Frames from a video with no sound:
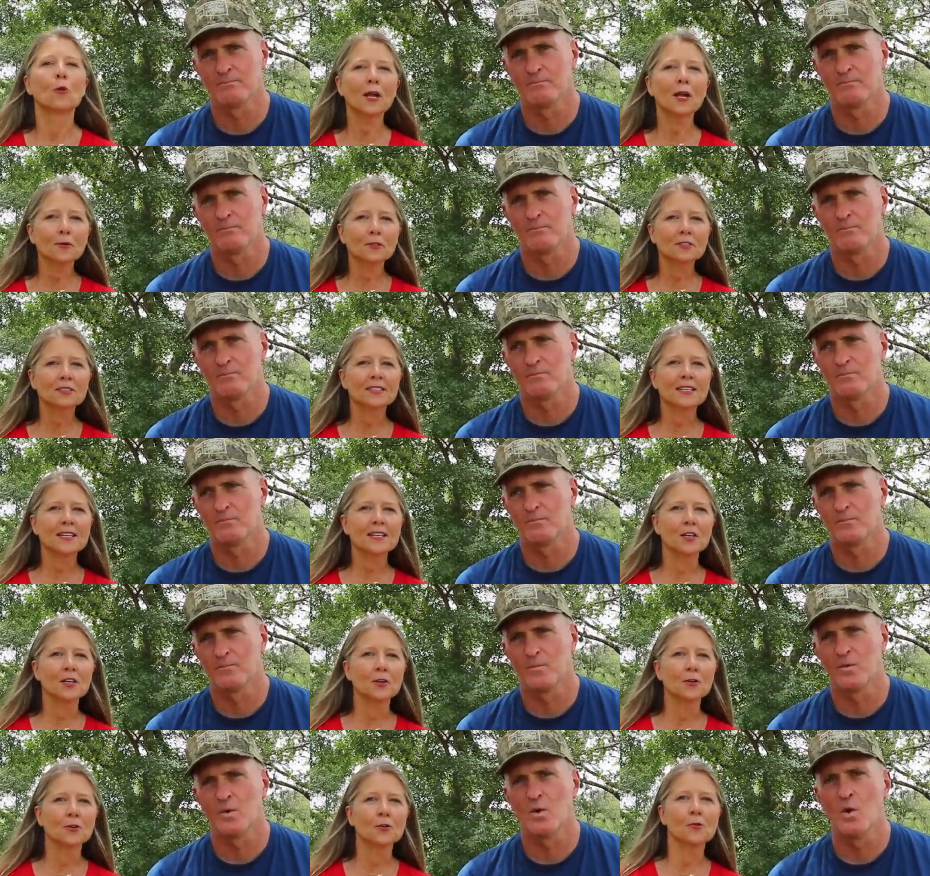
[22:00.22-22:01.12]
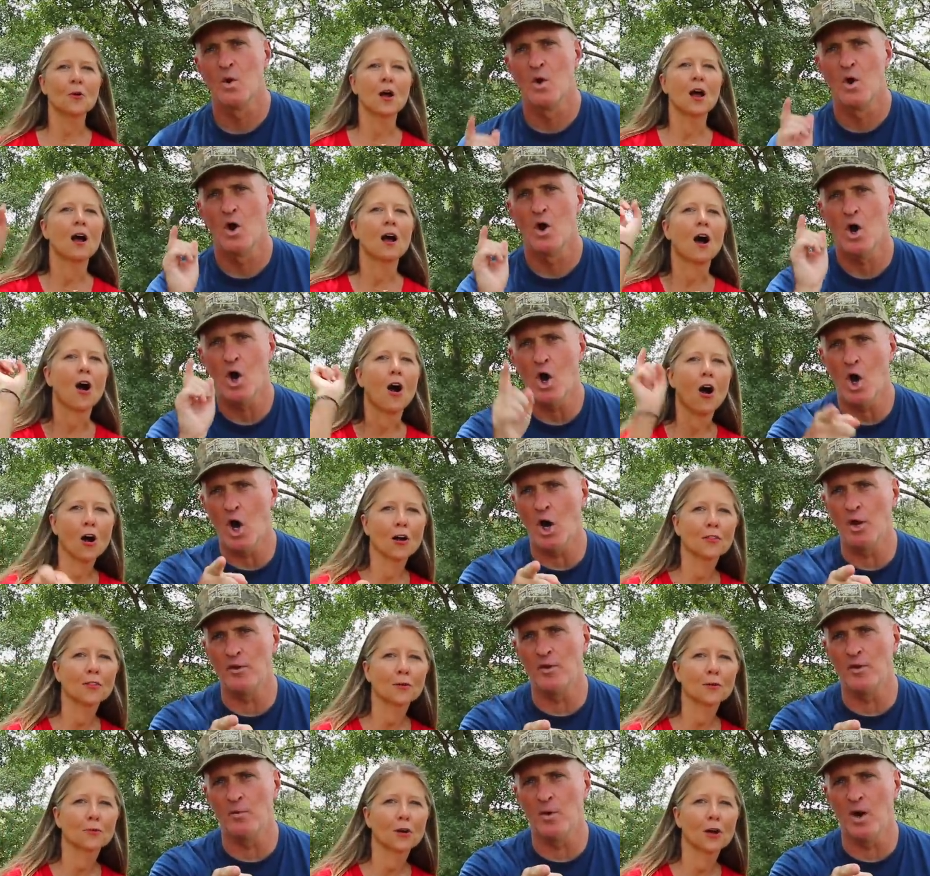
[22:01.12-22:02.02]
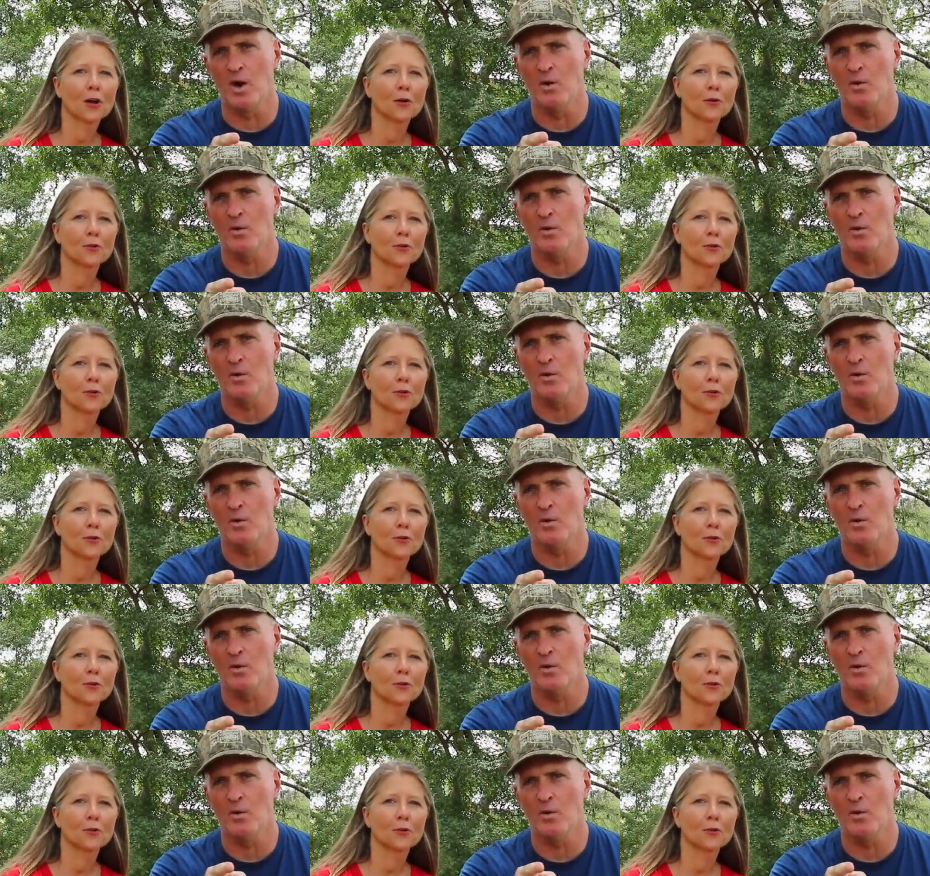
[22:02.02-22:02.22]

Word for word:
Speaker 1: we will see you on, on the, road.